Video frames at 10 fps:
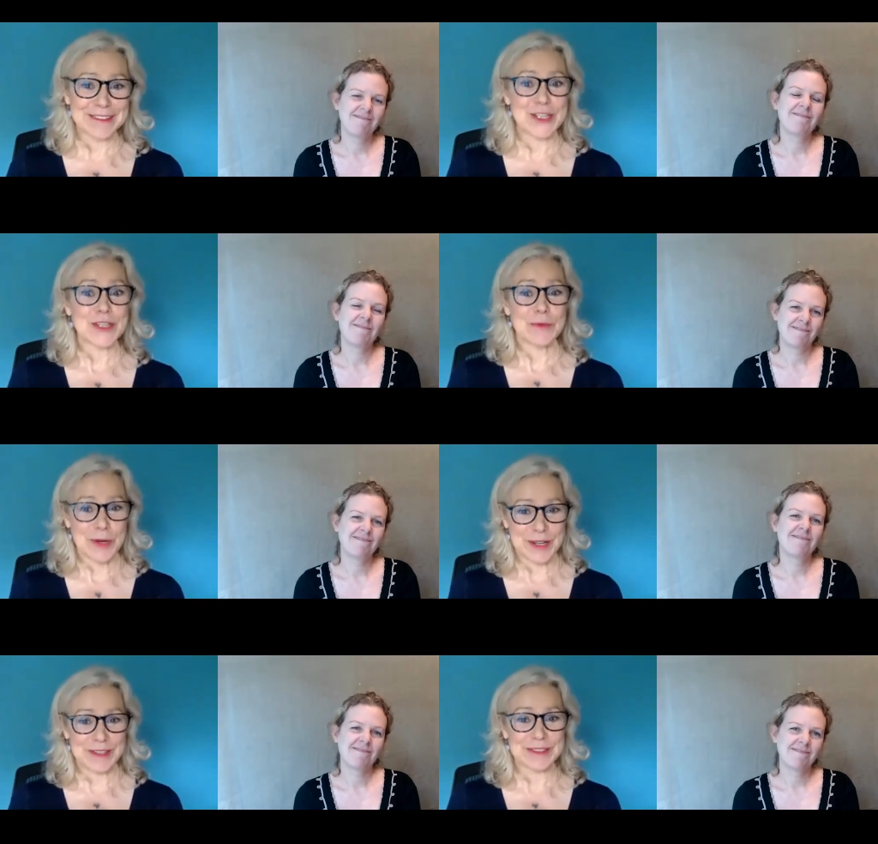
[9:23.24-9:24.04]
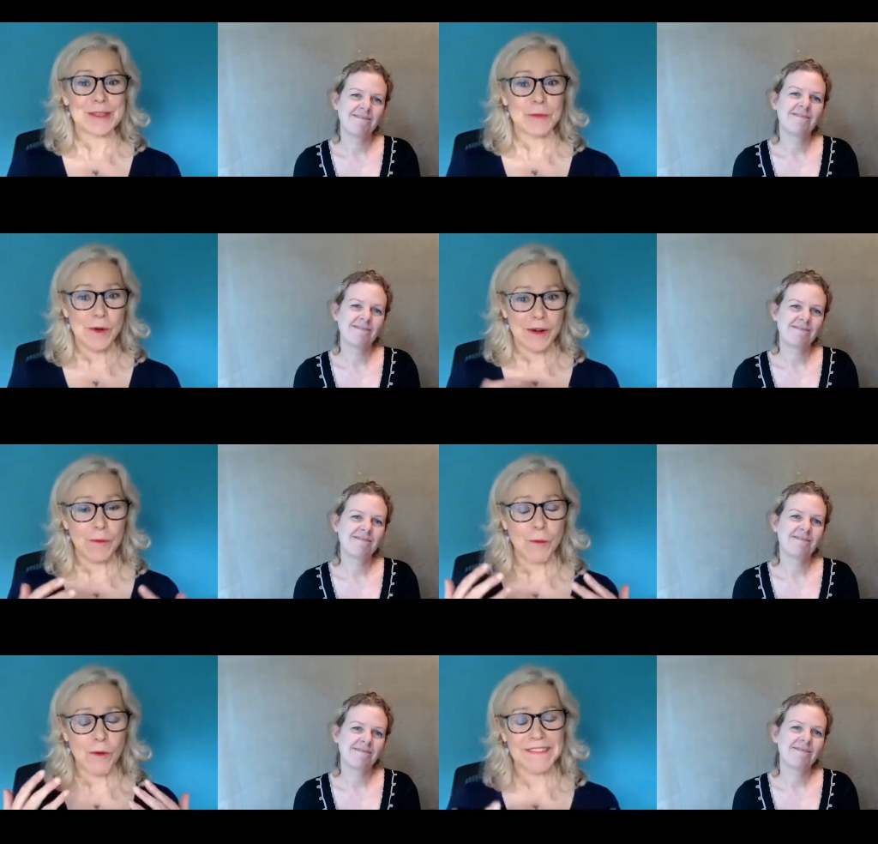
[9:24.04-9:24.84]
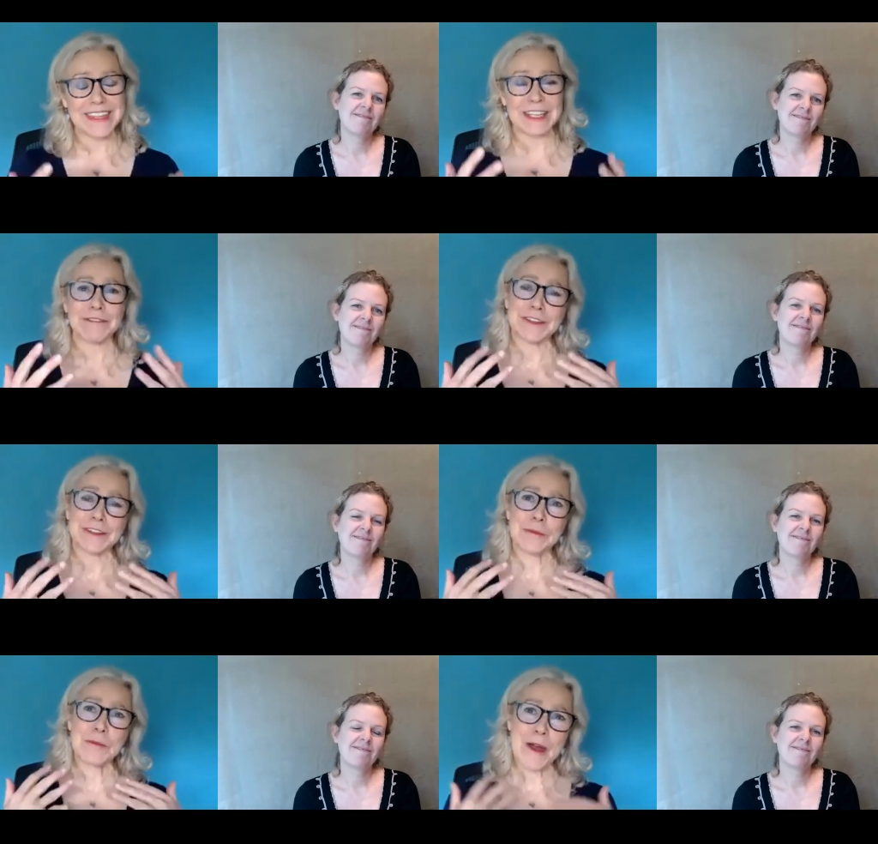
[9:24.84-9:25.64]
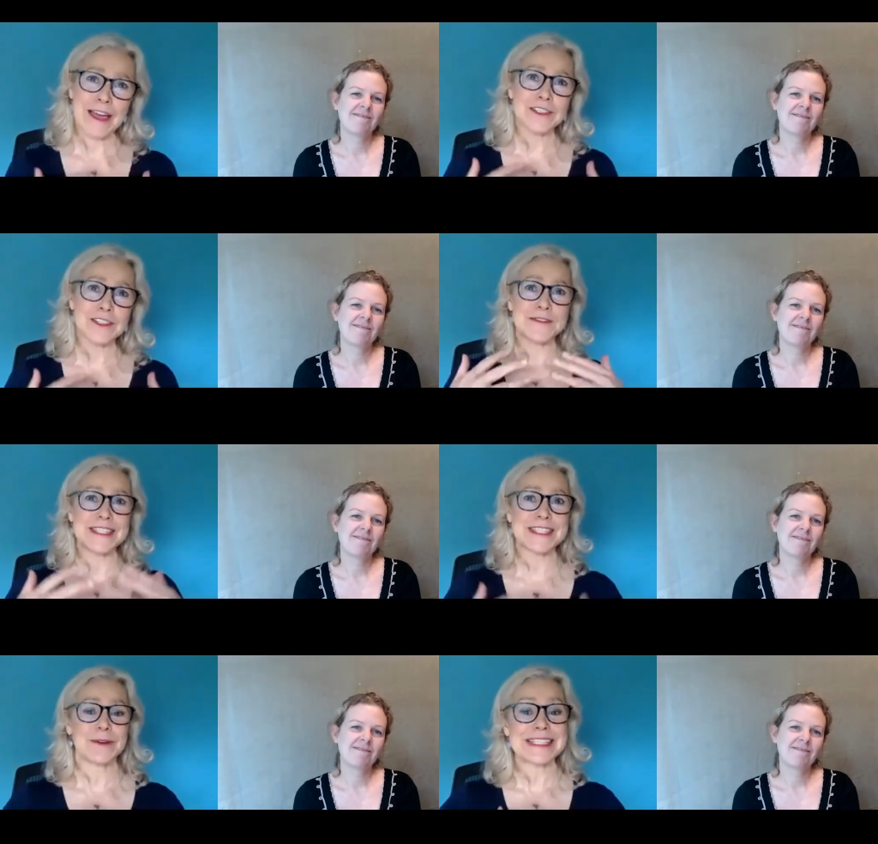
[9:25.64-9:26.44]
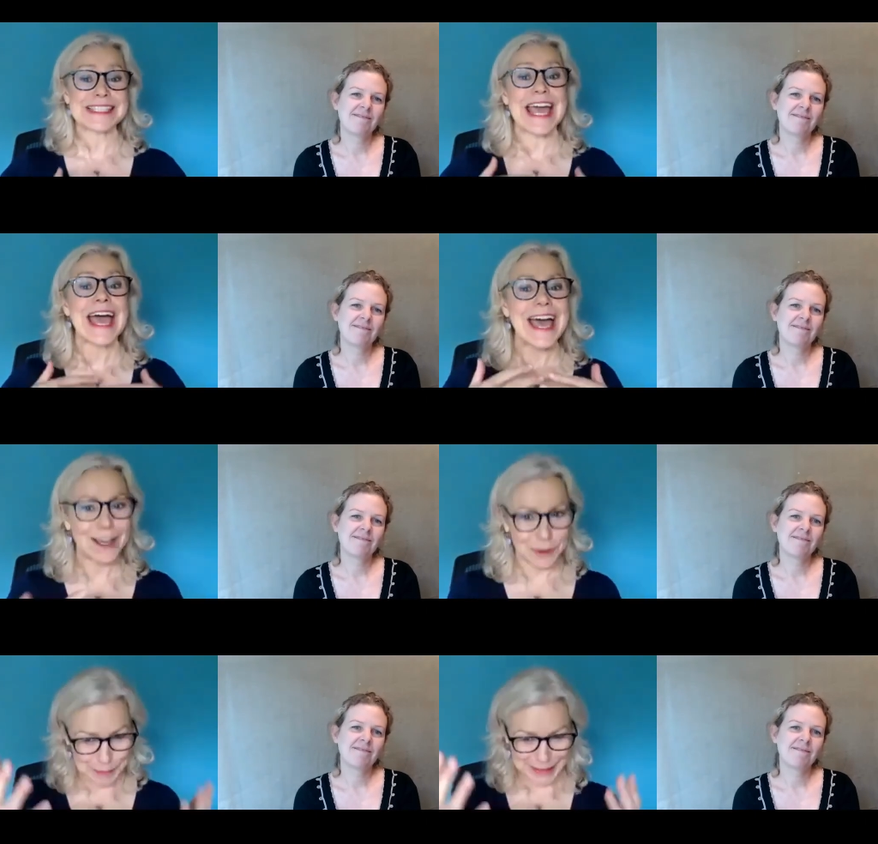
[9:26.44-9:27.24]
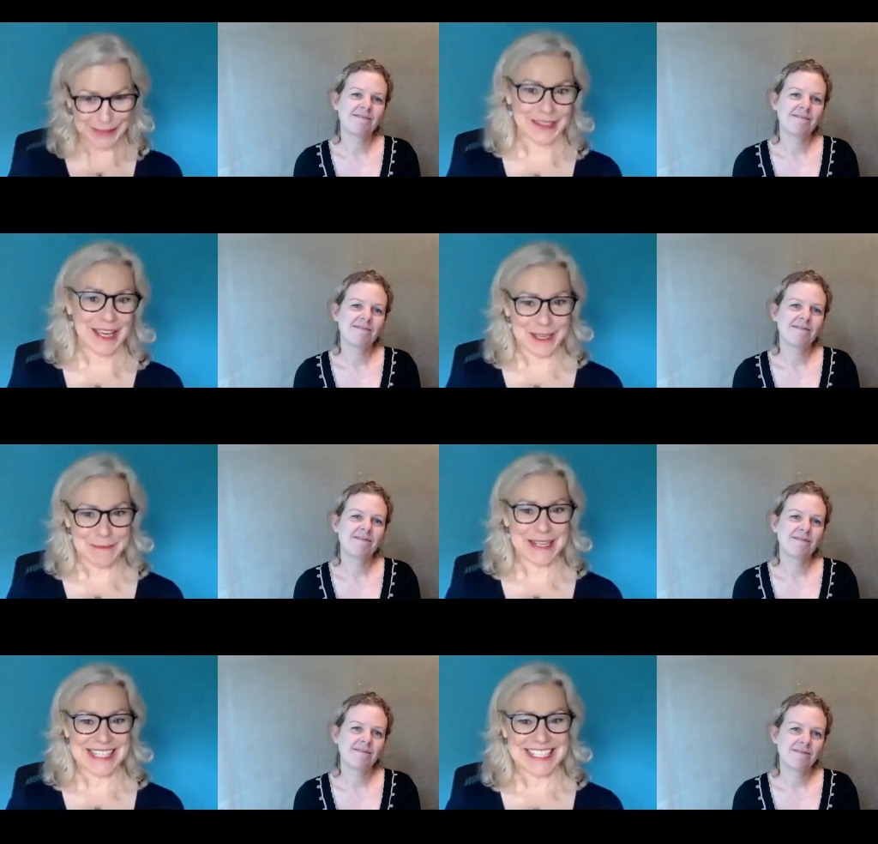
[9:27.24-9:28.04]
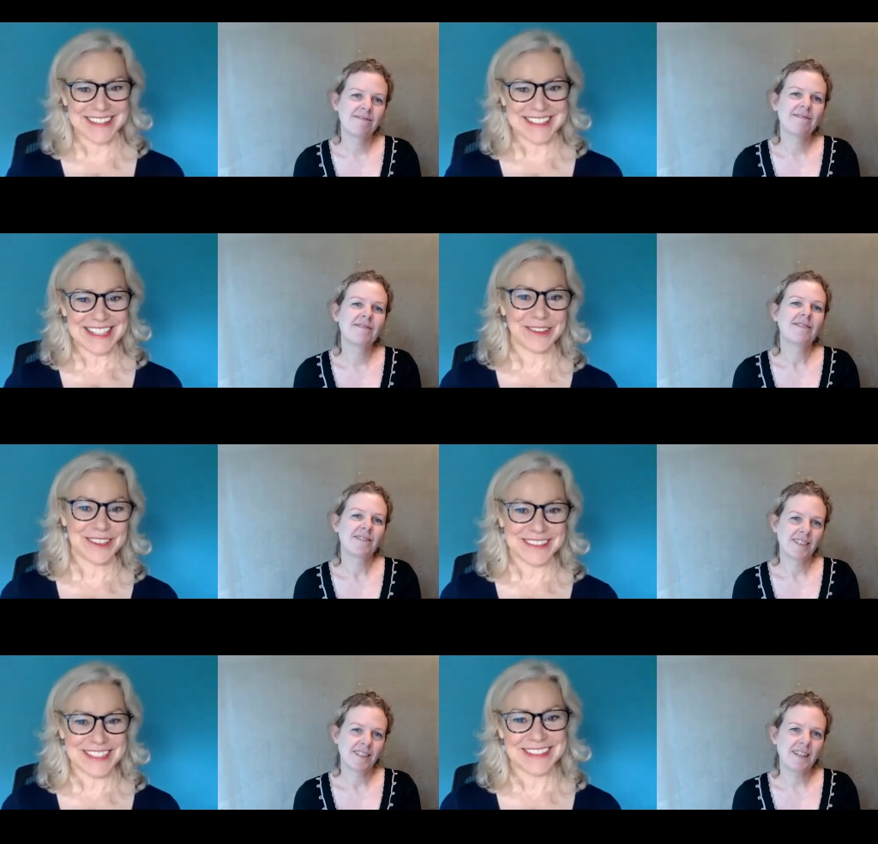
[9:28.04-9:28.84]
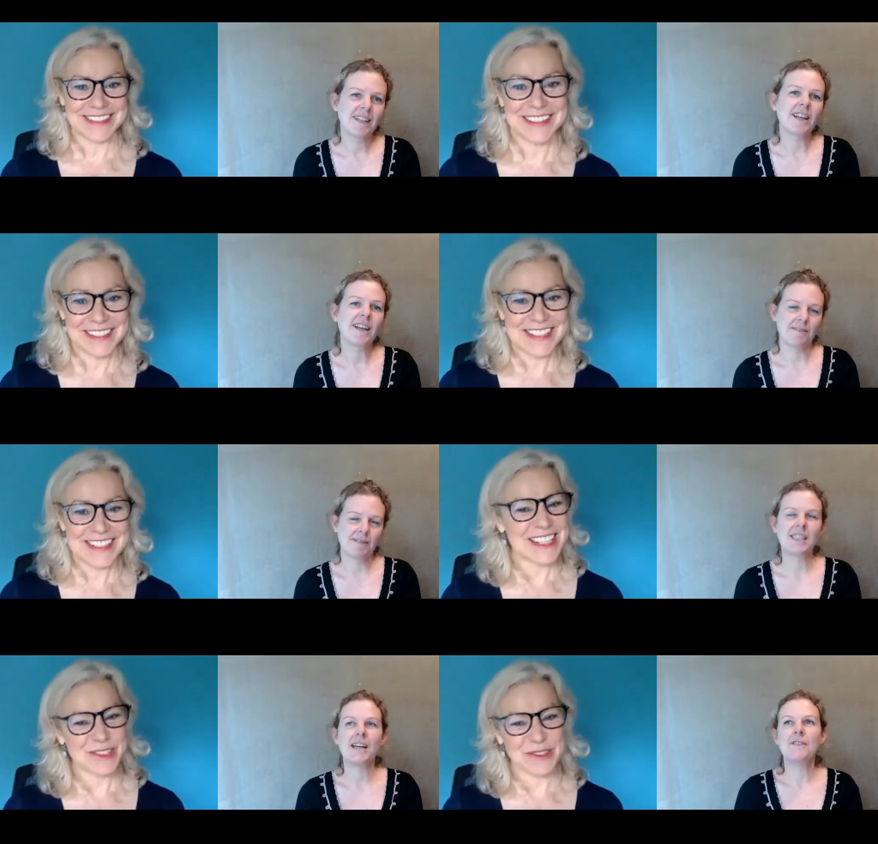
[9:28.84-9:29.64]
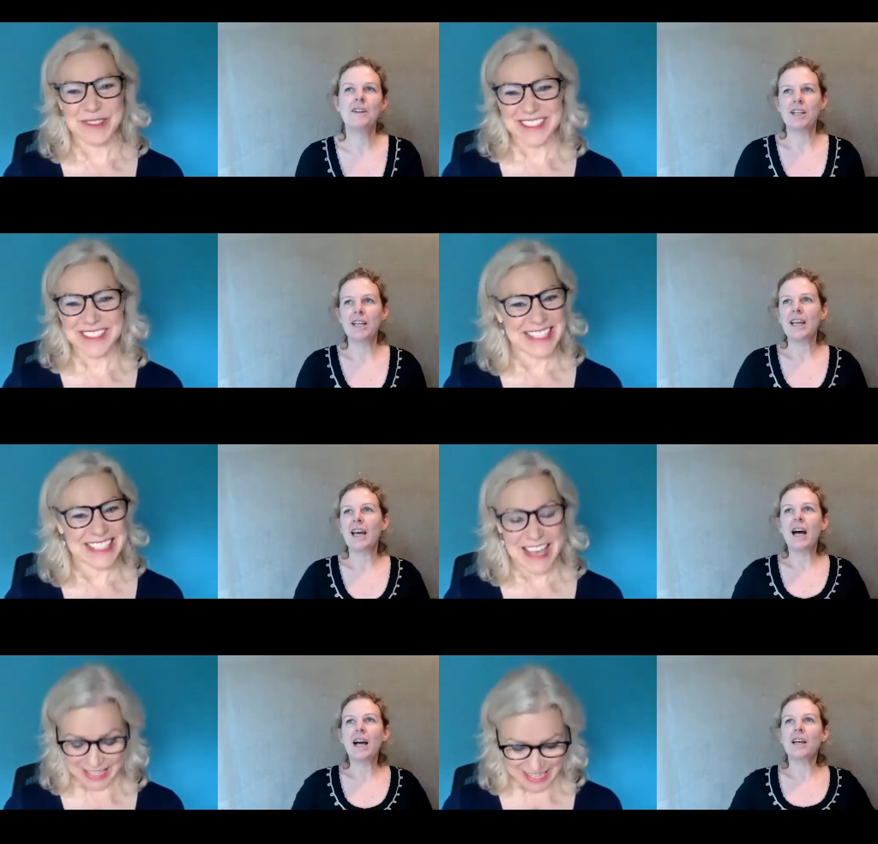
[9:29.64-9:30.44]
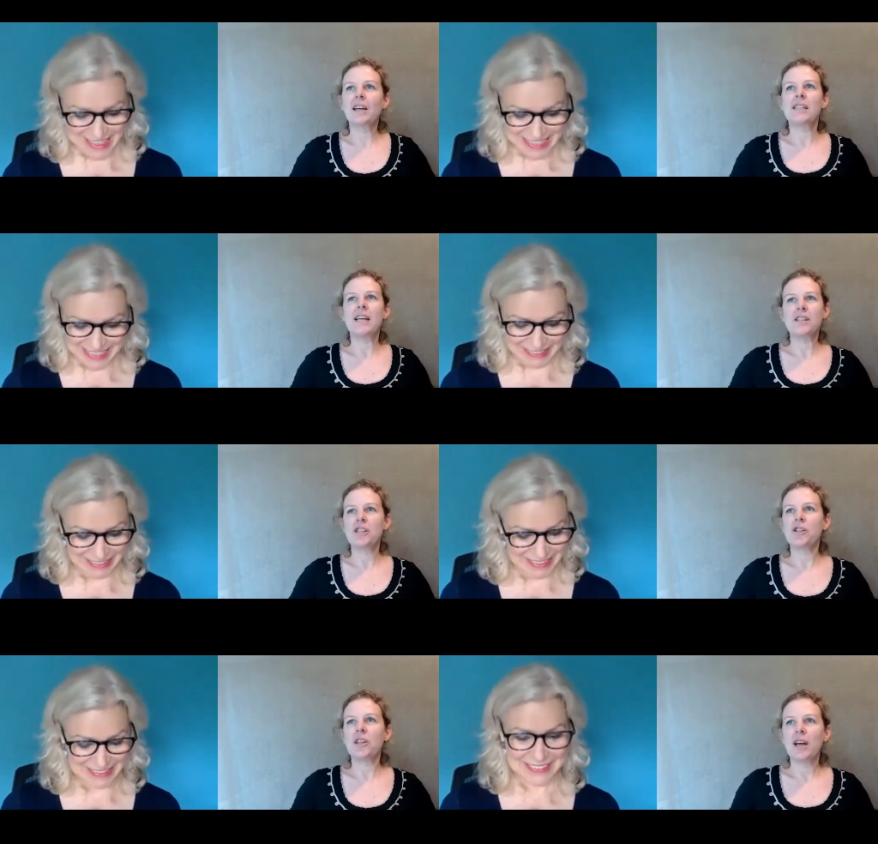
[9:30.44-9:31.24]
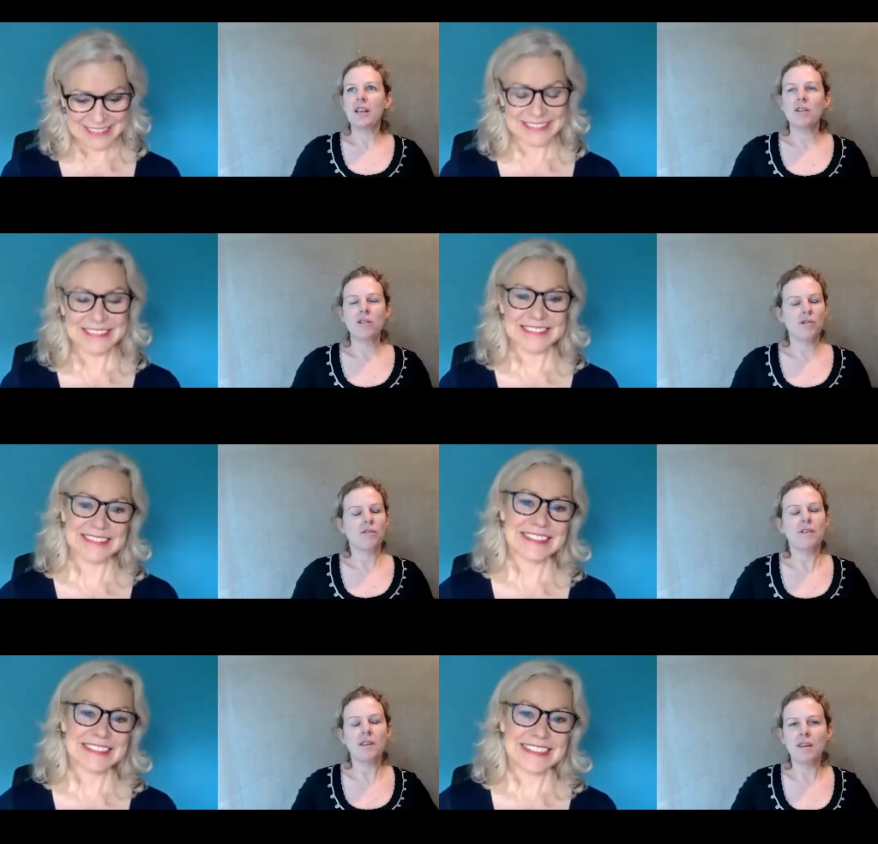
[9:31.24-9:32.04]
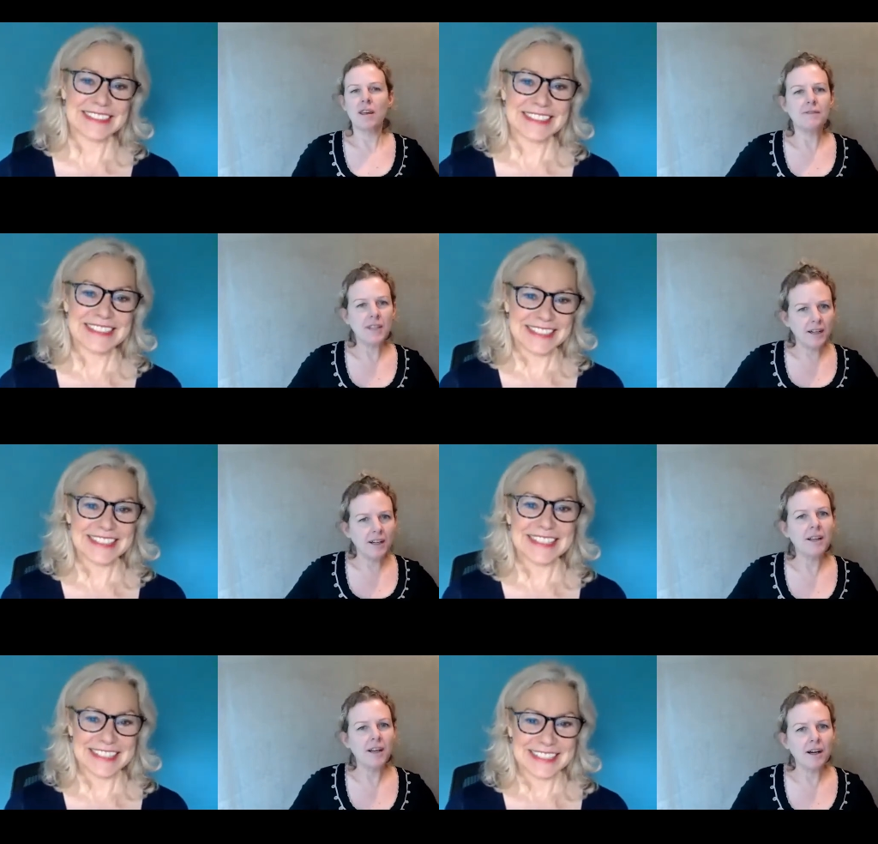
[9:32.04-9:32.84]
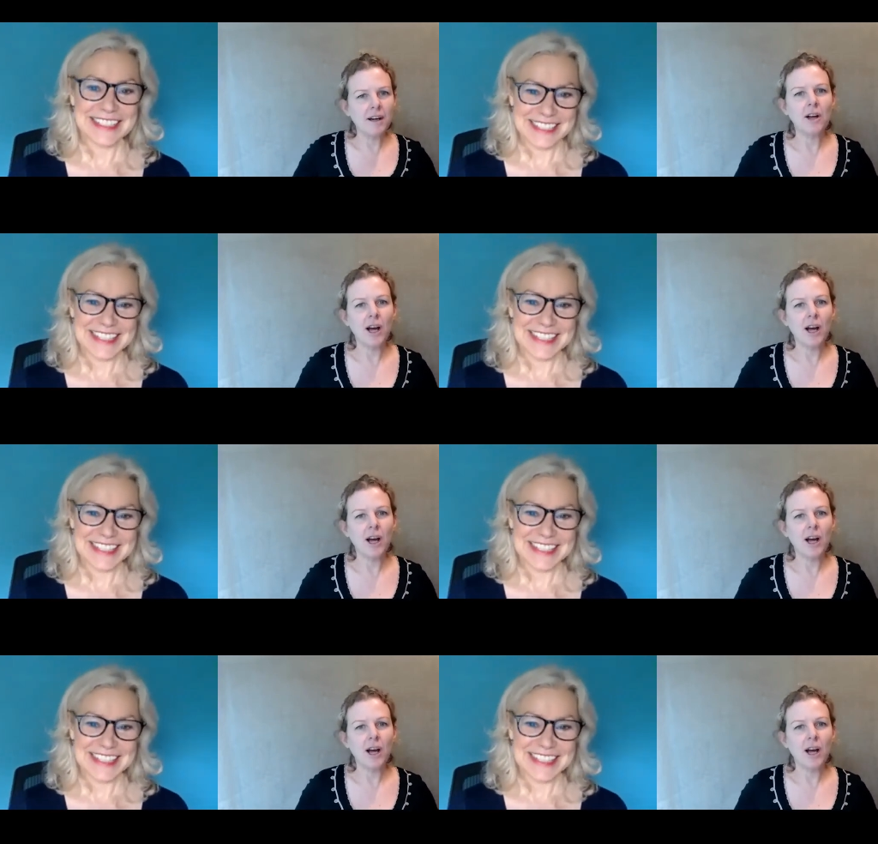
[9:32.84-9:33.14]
Speaker 1: to the world, the one that you feel proud of. So it's helping you get your message out in the world.
Speaker 2: Yeah, so definitely. And I can attest to that sort of since I've done it. Yeah,